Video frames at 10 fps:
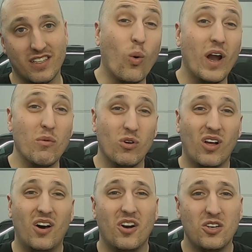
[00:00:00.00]
All right, well,
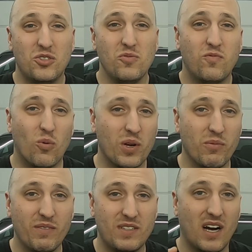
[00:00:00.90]
on our 240,
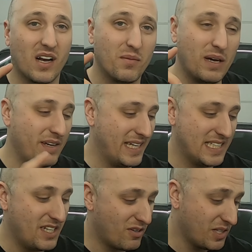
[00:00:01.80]
we've talked about
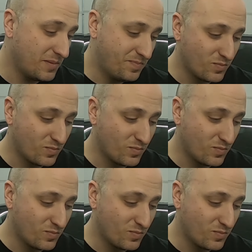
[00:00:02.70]
interior,